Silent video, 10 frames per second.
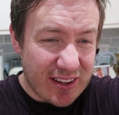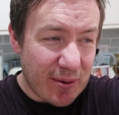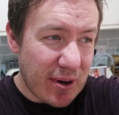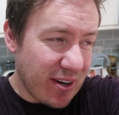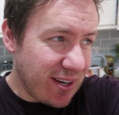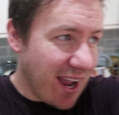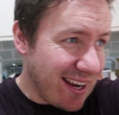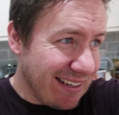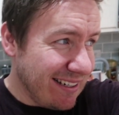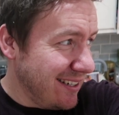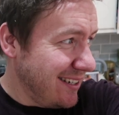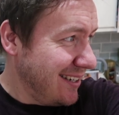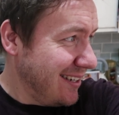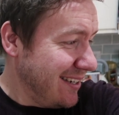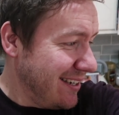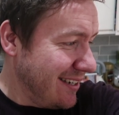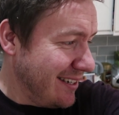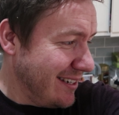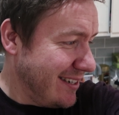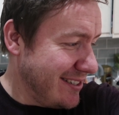That went okay.
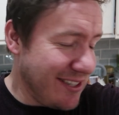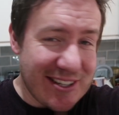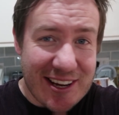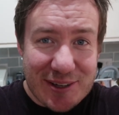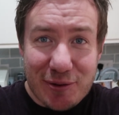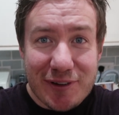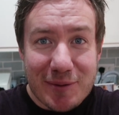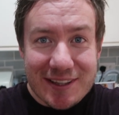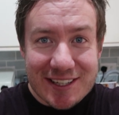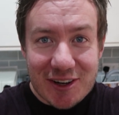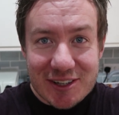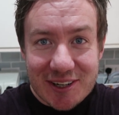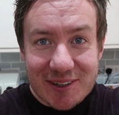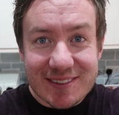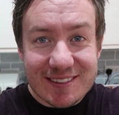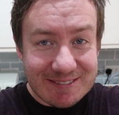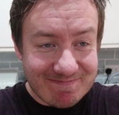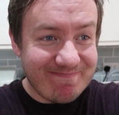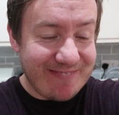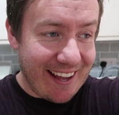She's like, you're filming this, aren't you?
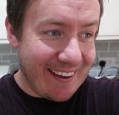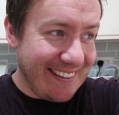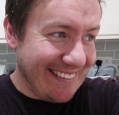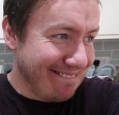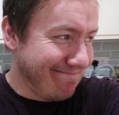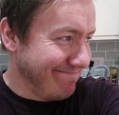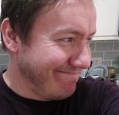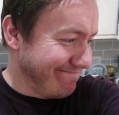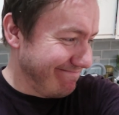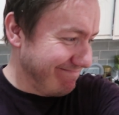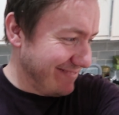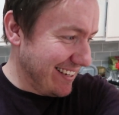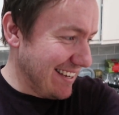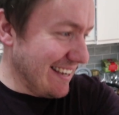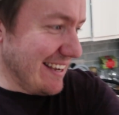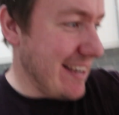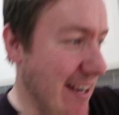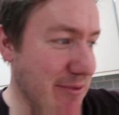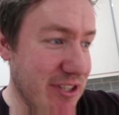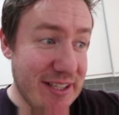Like, yeah.
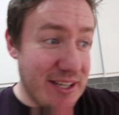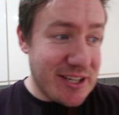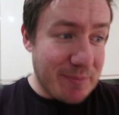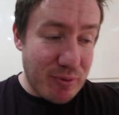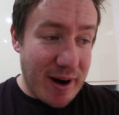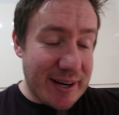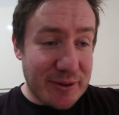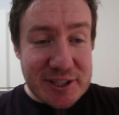I'm just literally praying